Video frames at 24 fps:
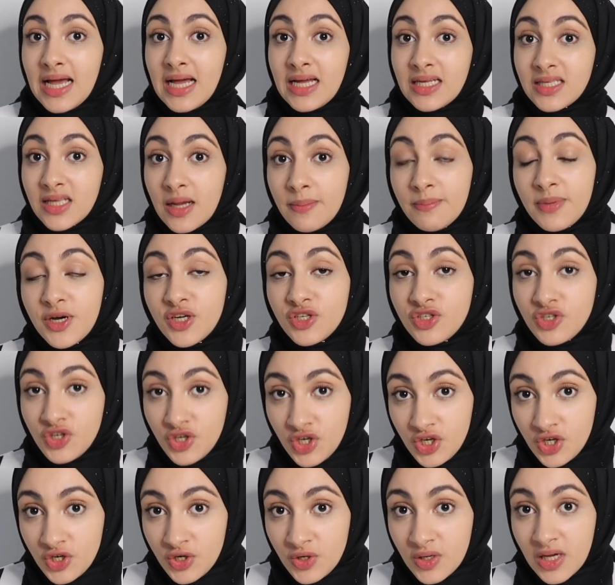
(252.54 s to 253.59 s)
And number
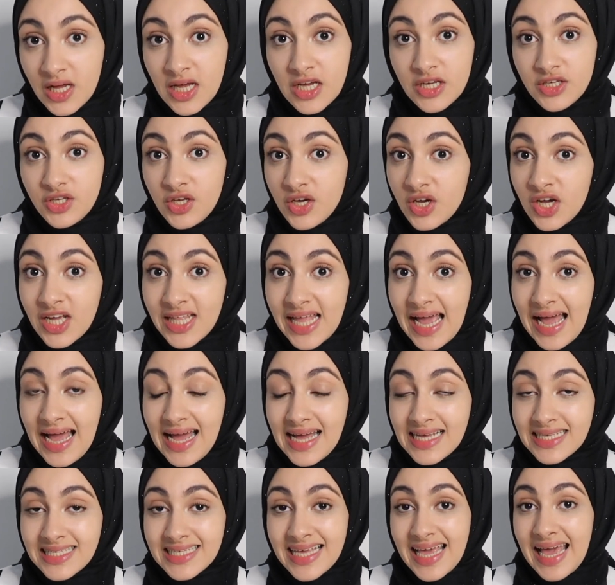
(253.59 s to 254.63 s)
two, you could
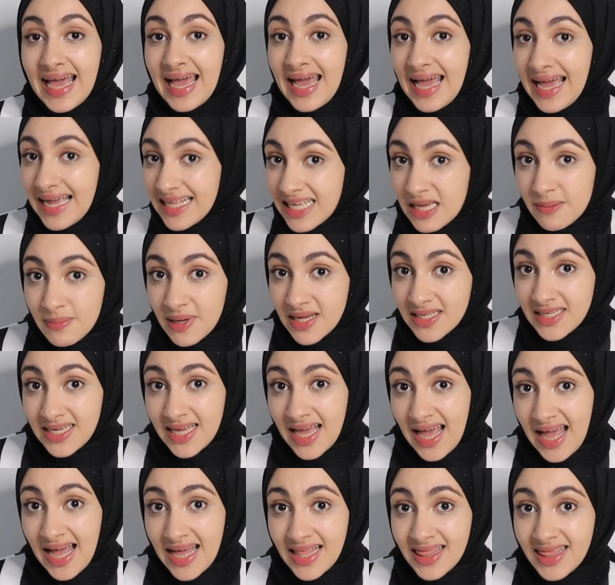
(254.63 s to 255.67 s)
ask anybody
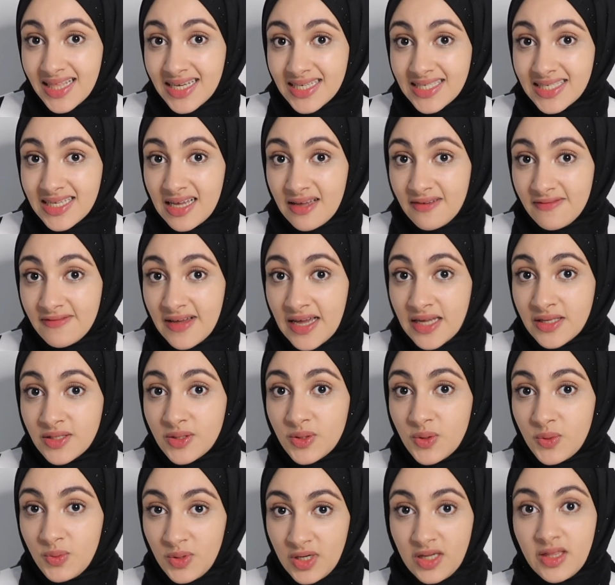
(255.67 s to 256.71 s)
at this event
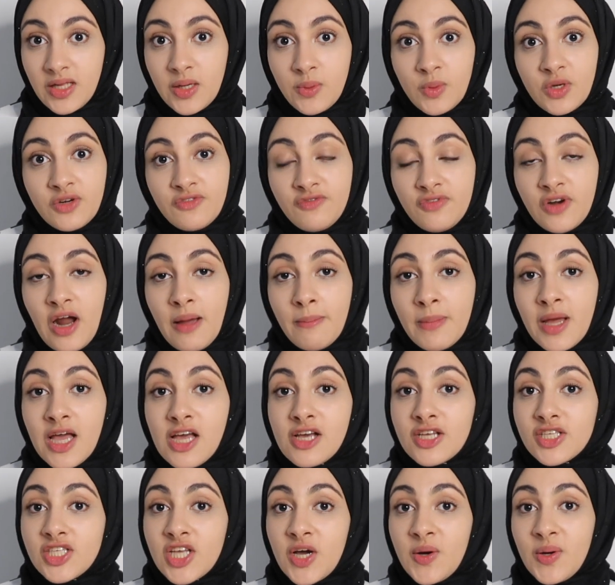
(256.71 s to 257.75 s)
where they were from.
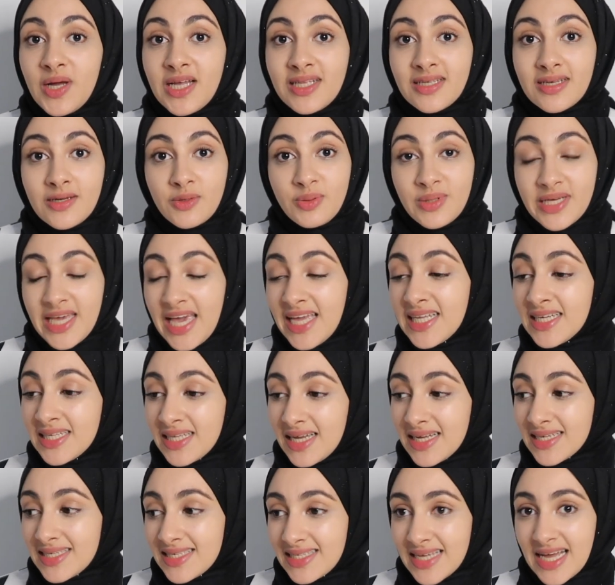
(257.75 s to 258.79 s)
So it created
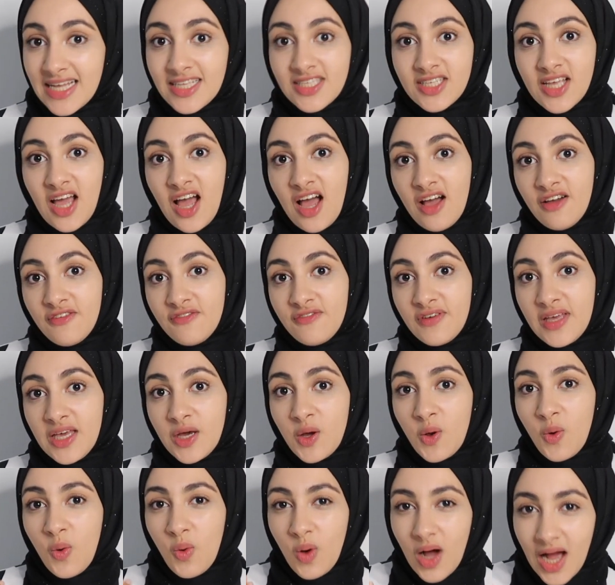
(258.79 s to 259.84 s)
a sense of
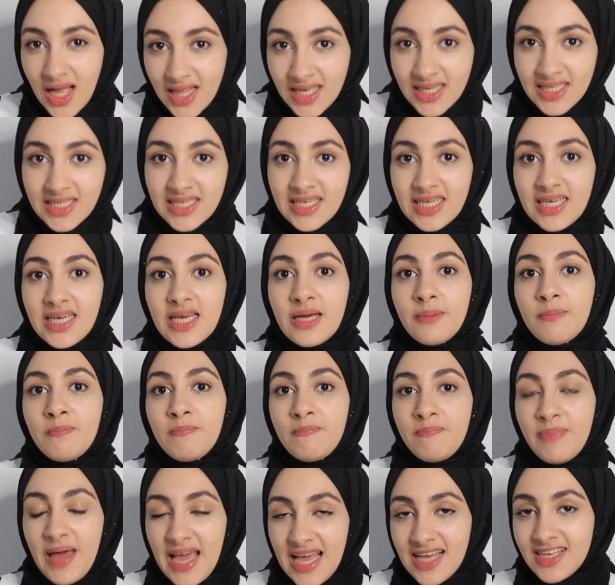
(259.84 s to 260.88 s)
equality
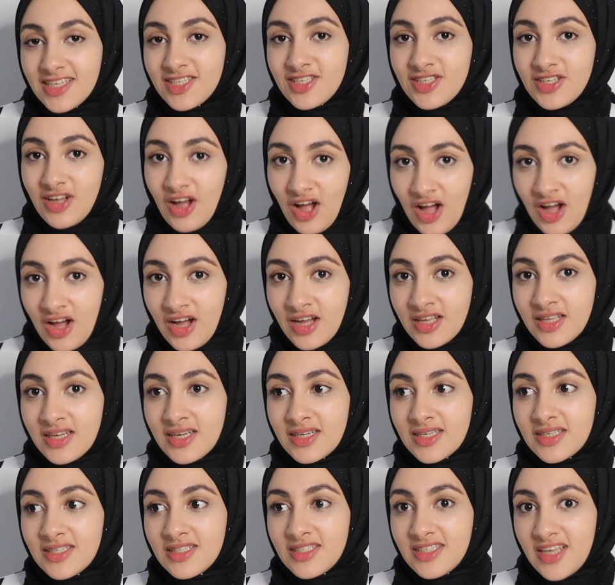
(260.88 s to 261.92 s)
based on
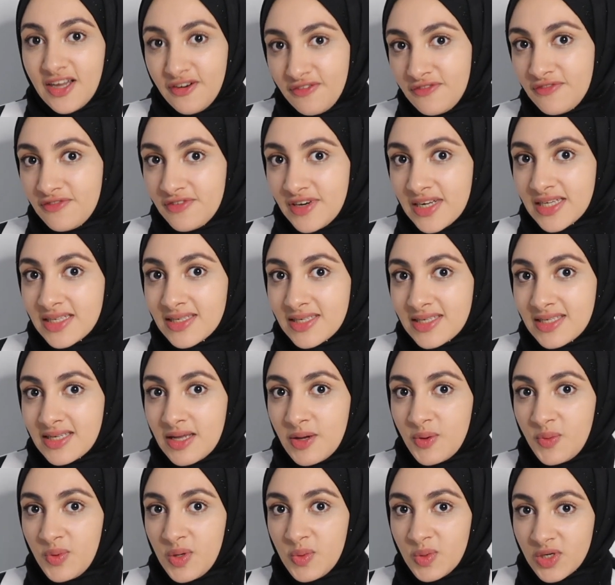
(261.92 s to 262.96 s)
difference.
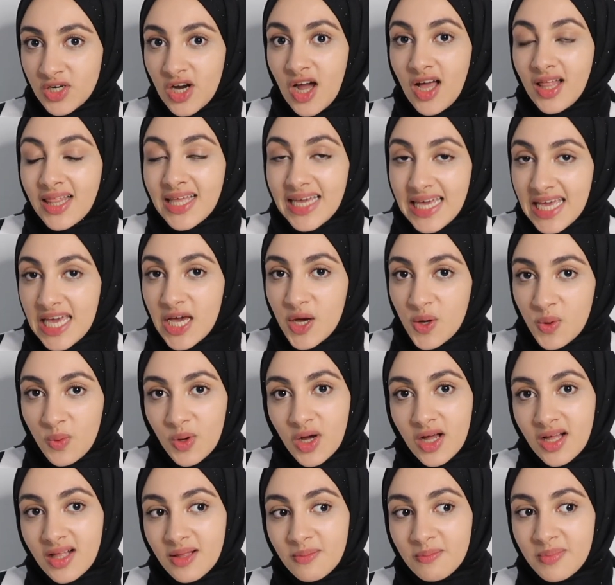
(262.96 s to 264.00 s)
We were all
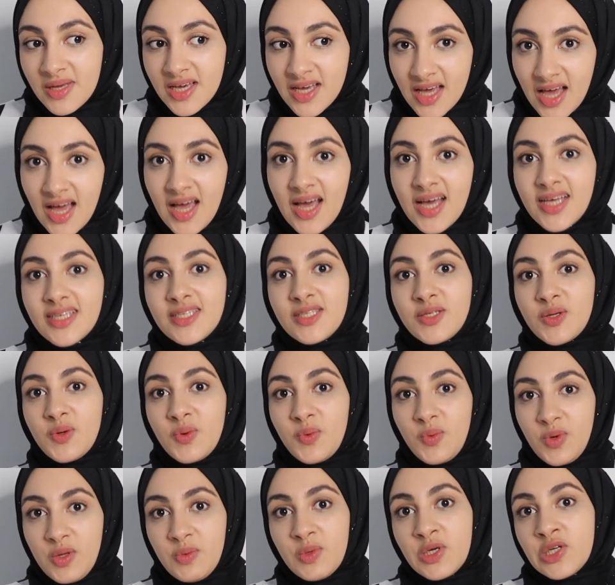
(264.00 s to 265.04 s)
equal because
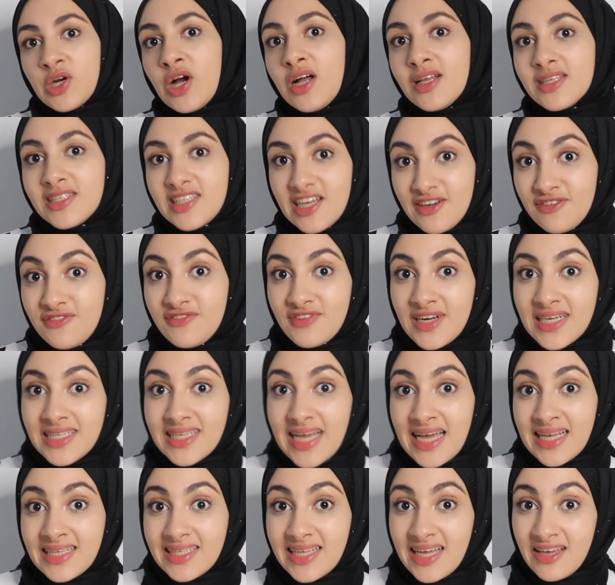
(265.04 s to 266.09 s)
we were all different
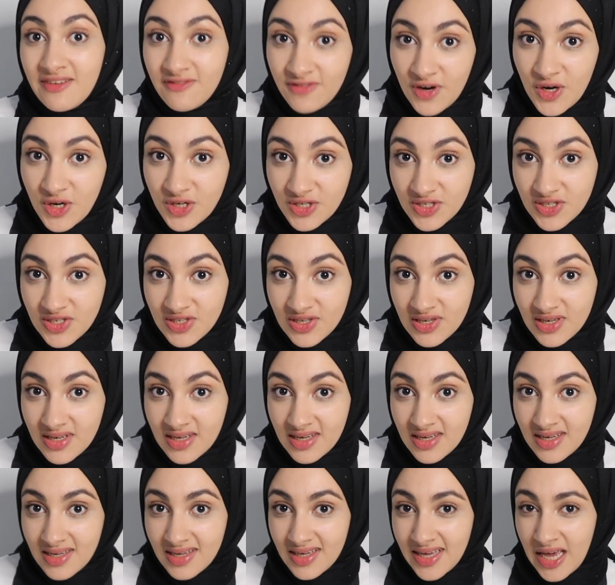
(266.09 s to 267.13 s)
and diverse.
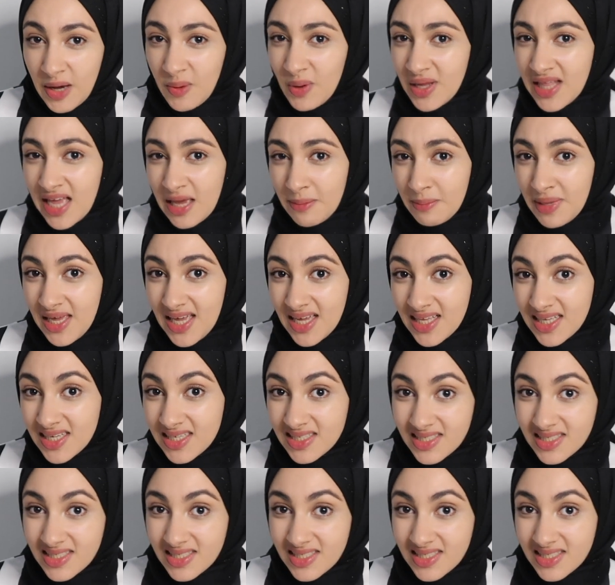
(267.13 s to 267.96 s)
Get what I mean?